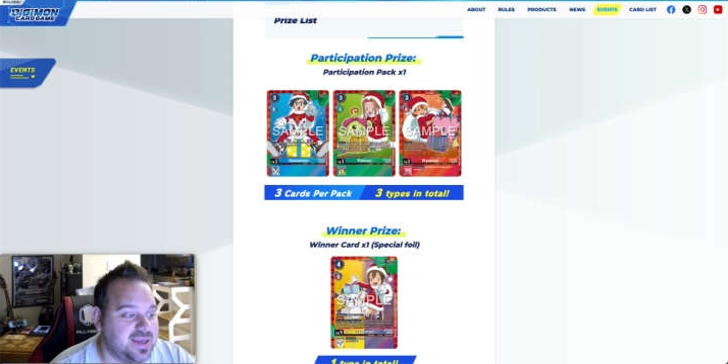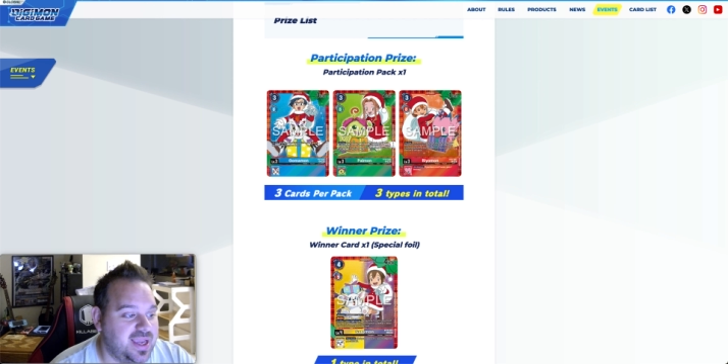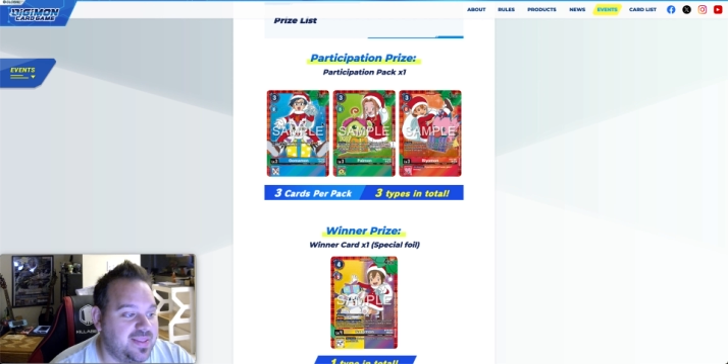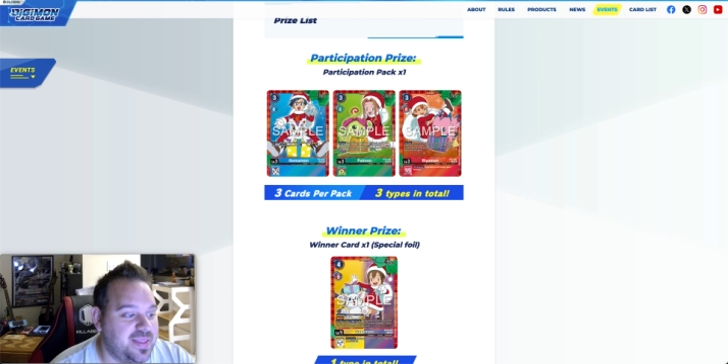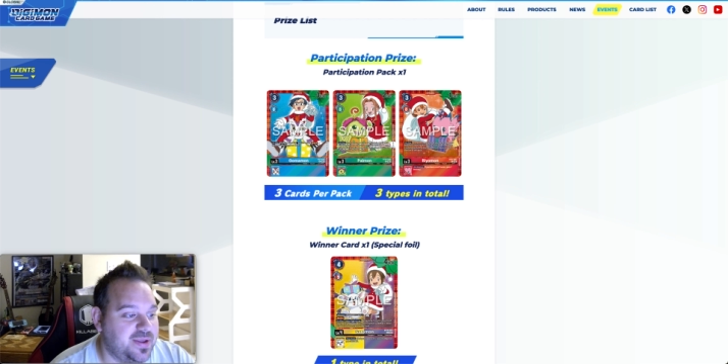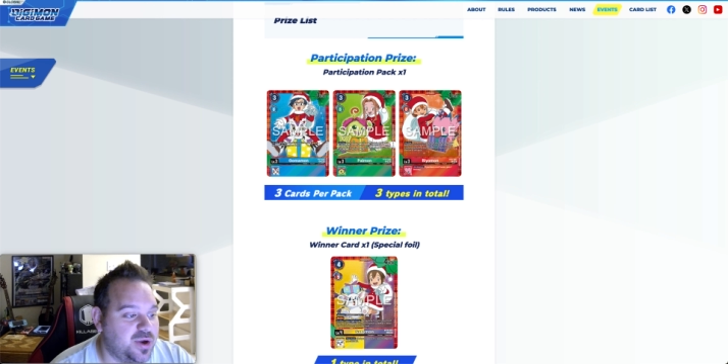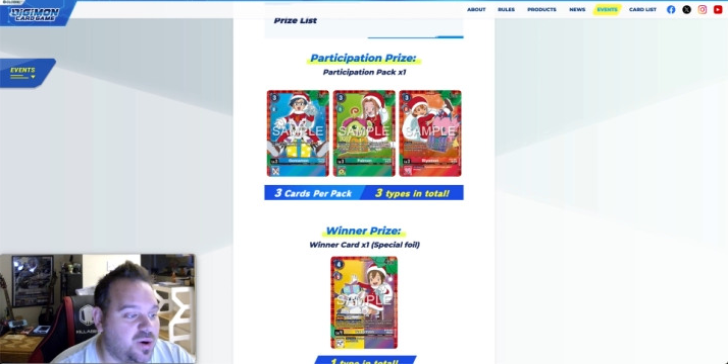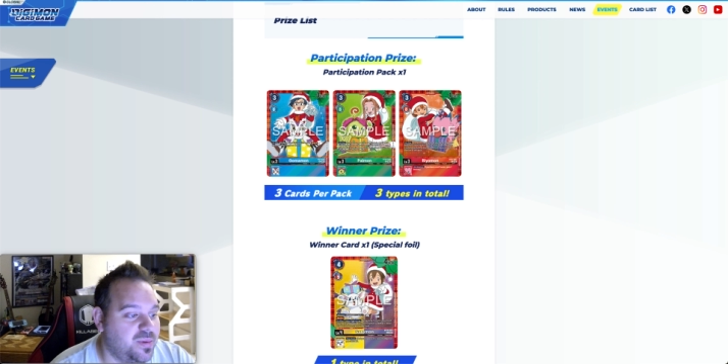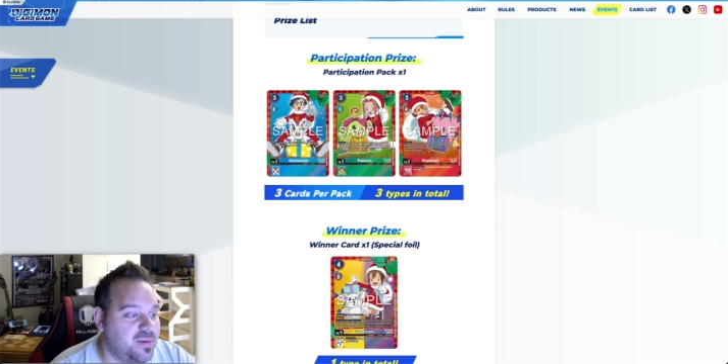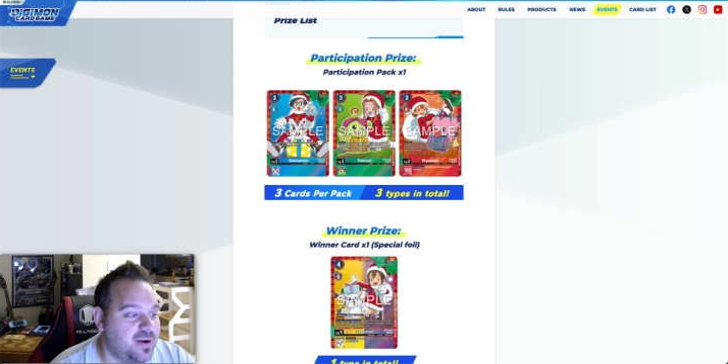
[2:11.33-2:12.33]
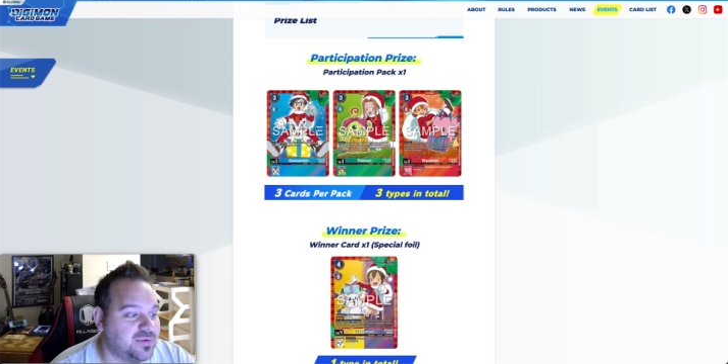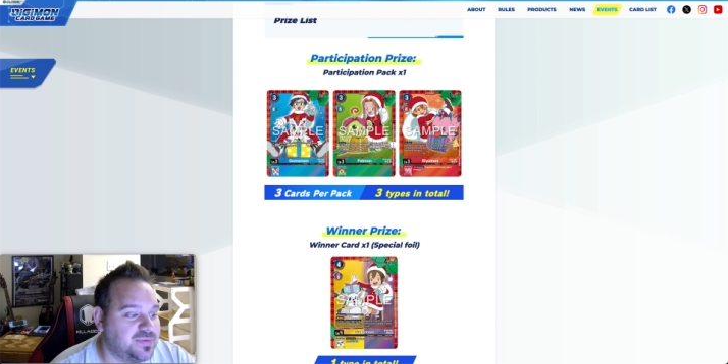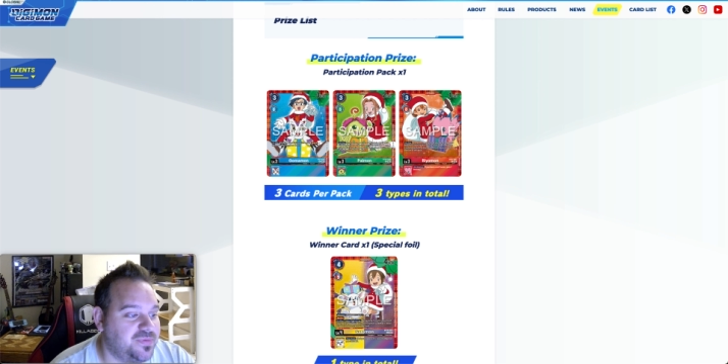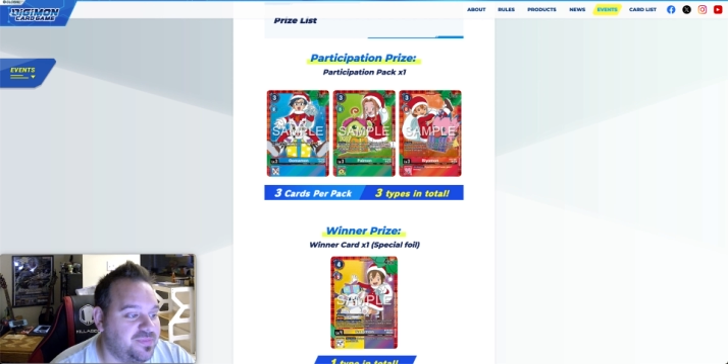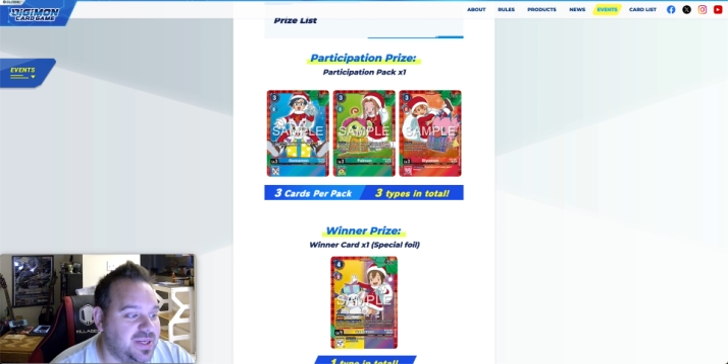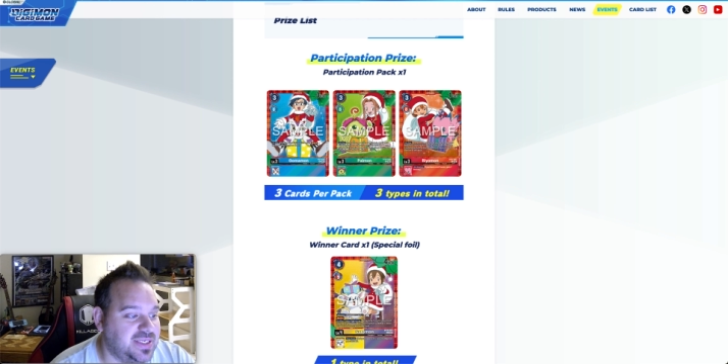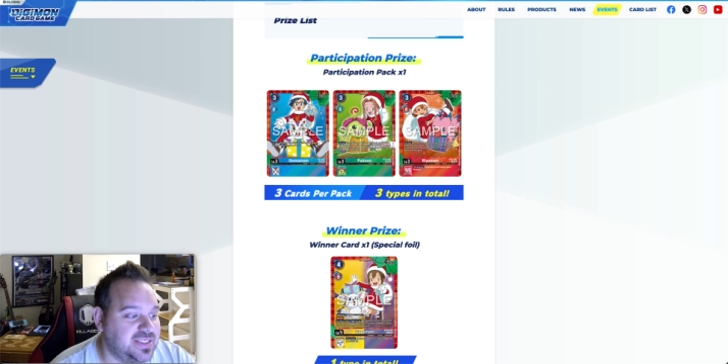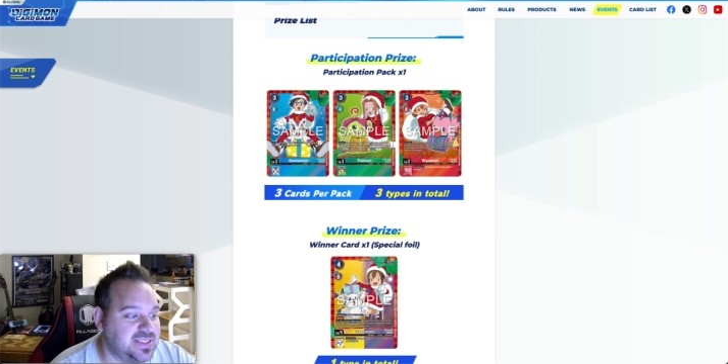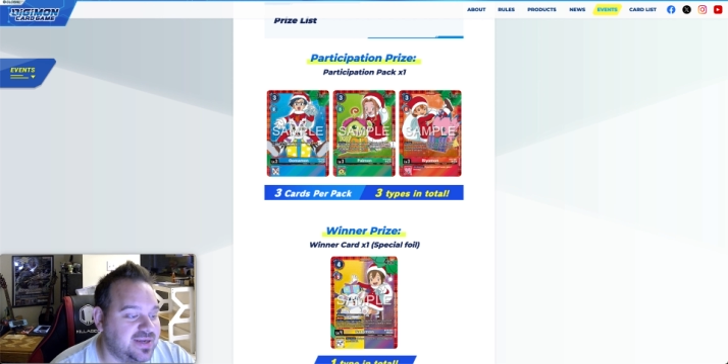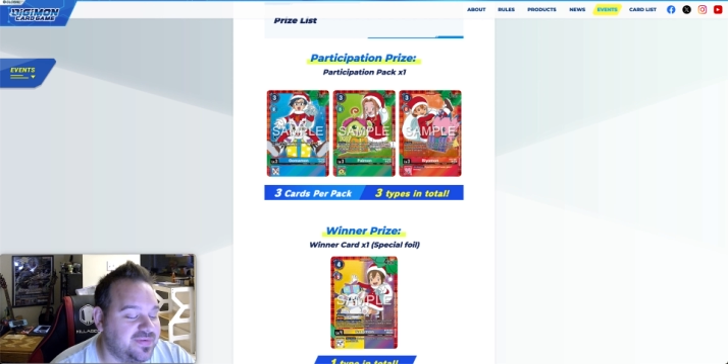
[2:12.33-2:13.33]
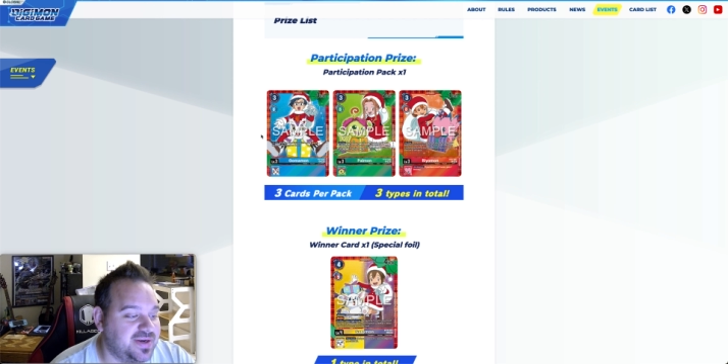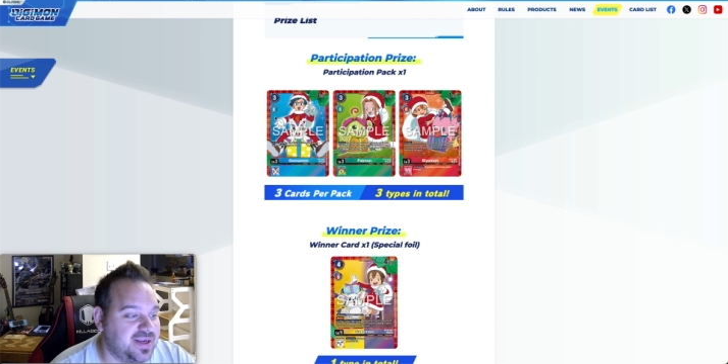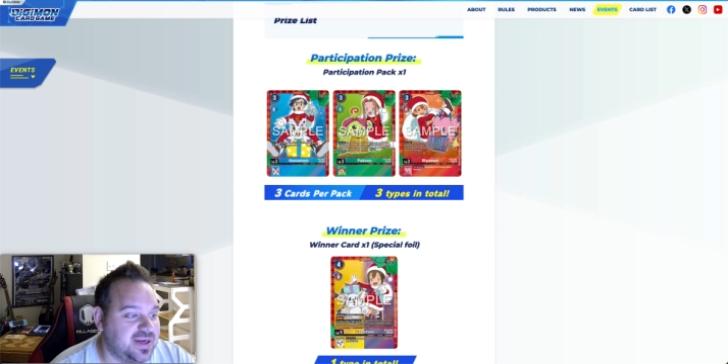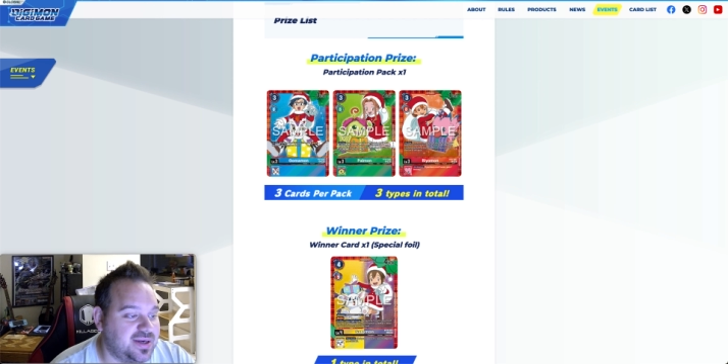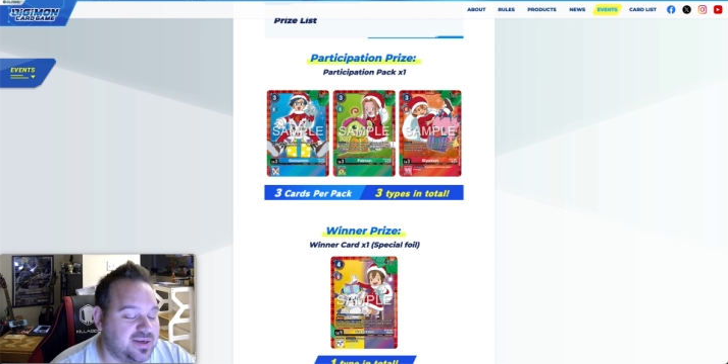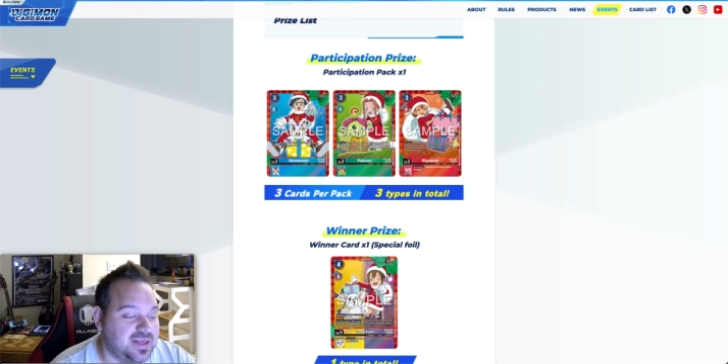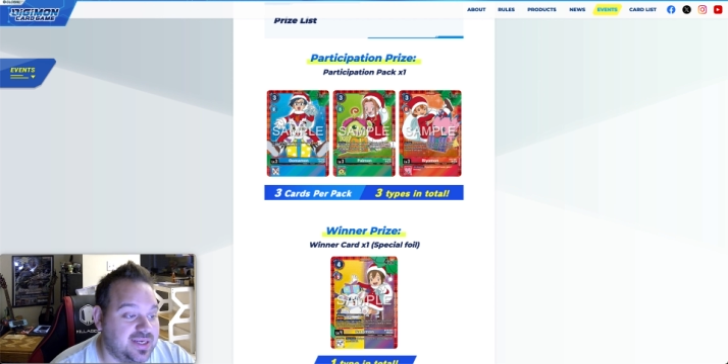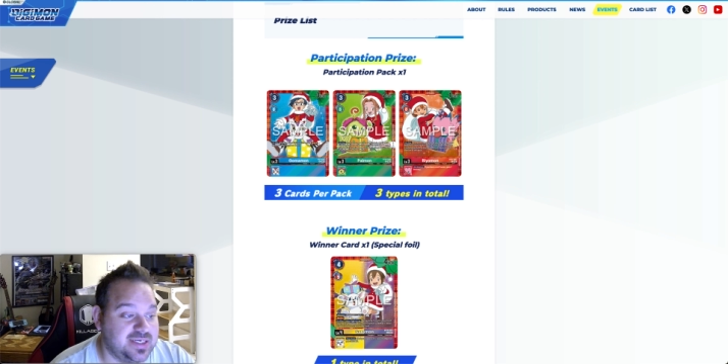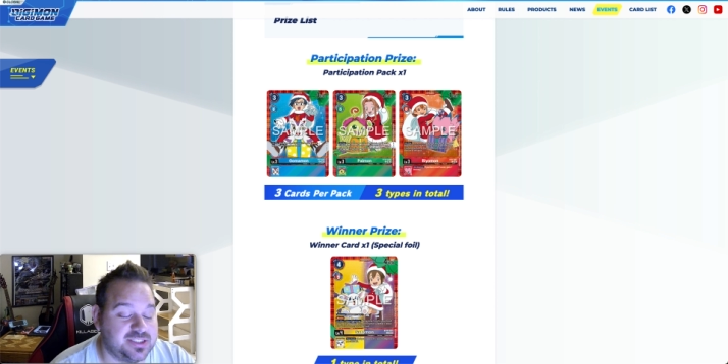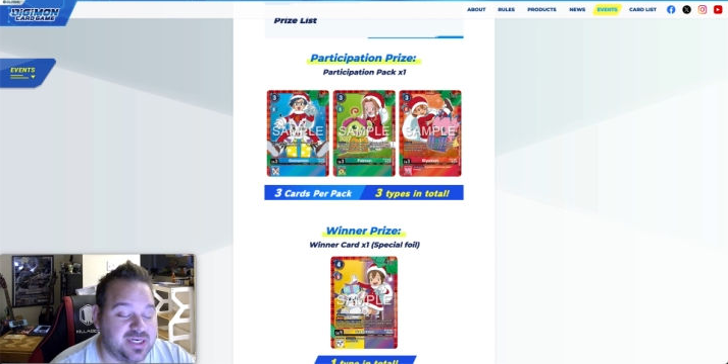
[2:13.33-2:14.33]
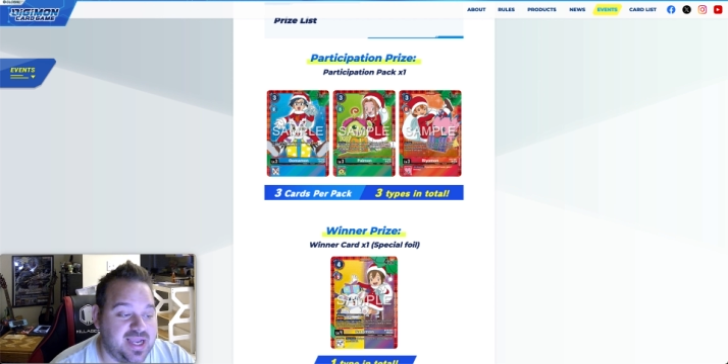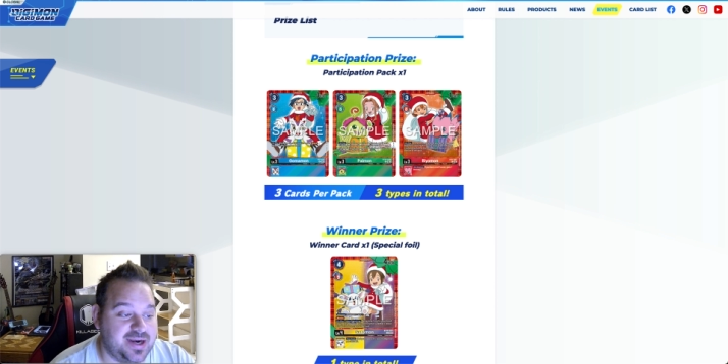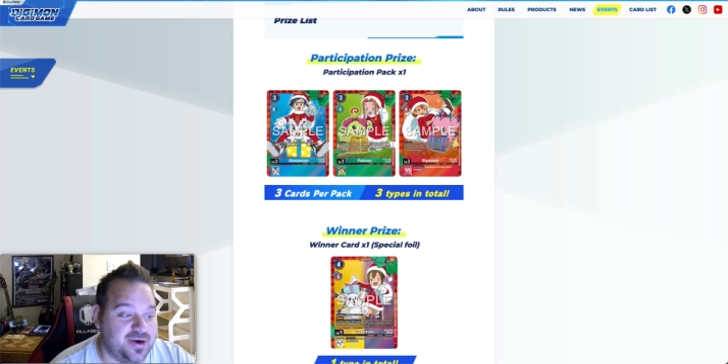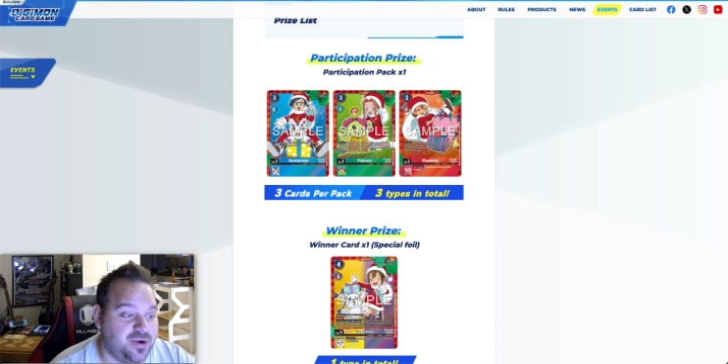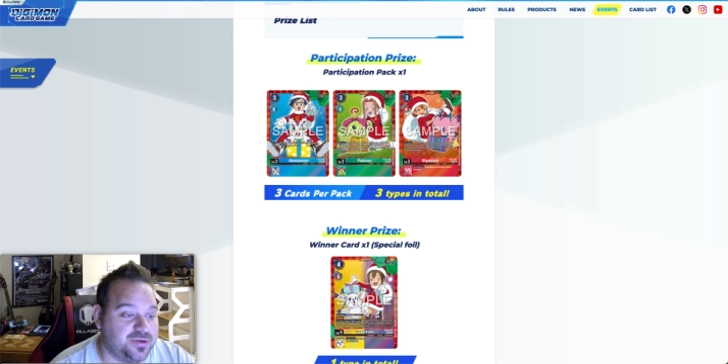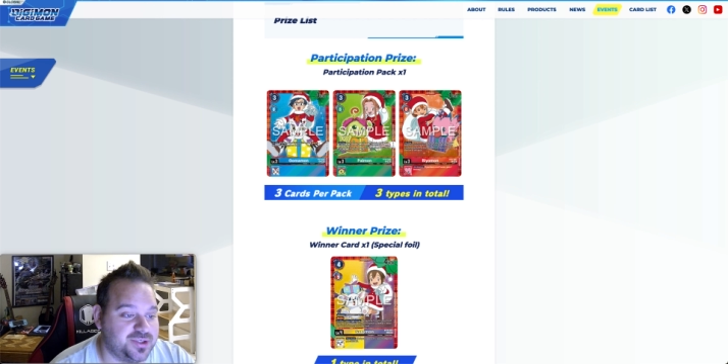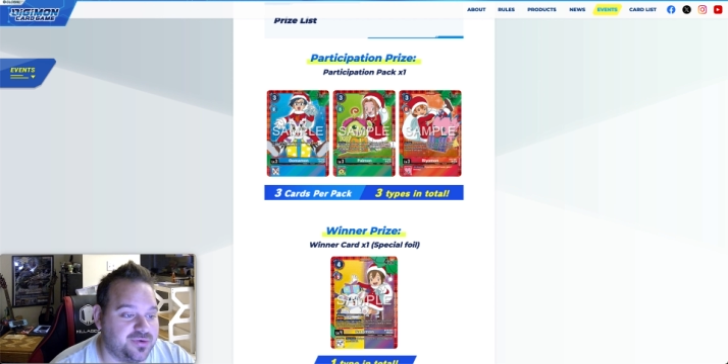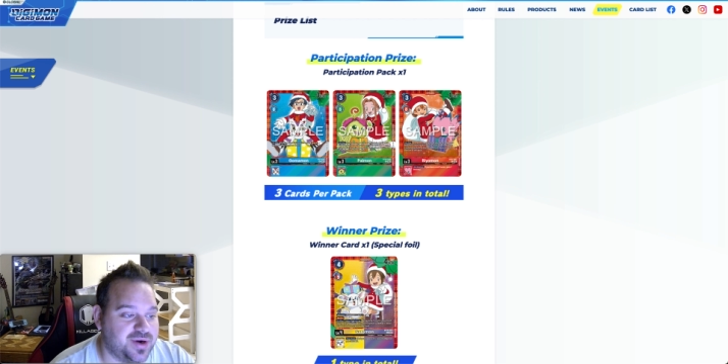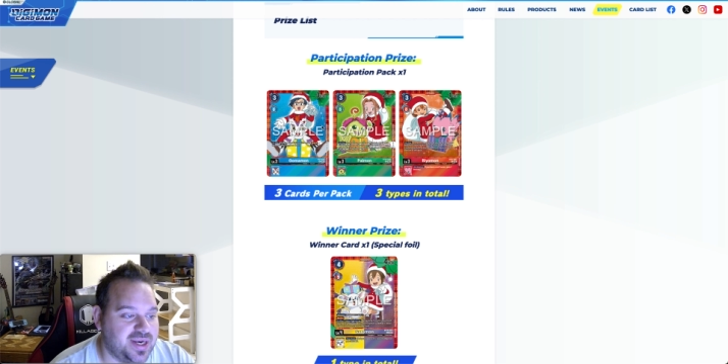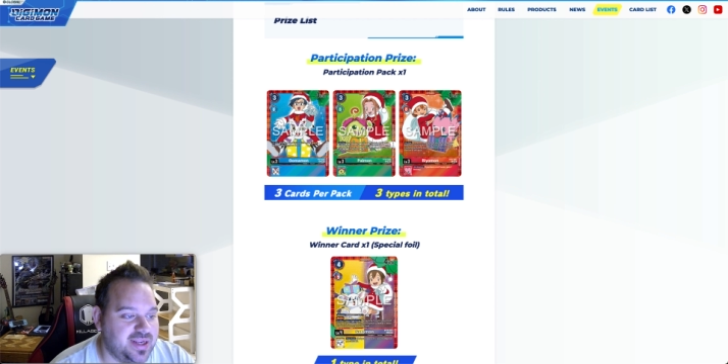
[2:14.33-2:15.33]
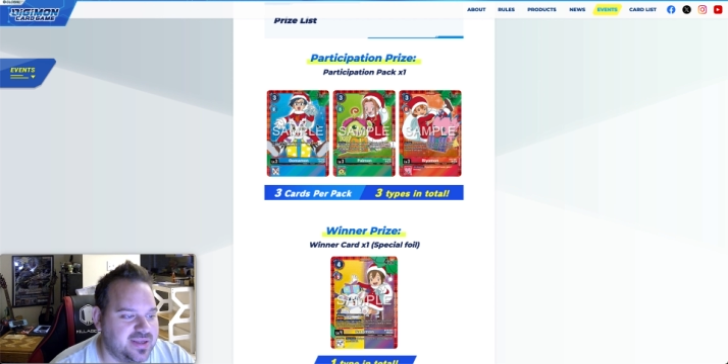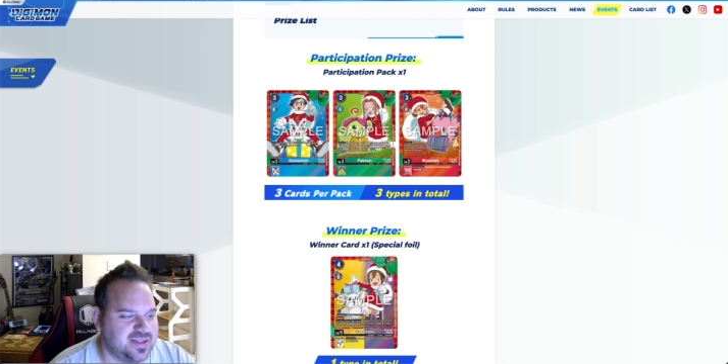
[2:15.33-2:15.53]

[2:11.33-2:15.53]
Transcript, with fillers: And then the Gomamon was from B T seven. Uh, it actually had an alt already.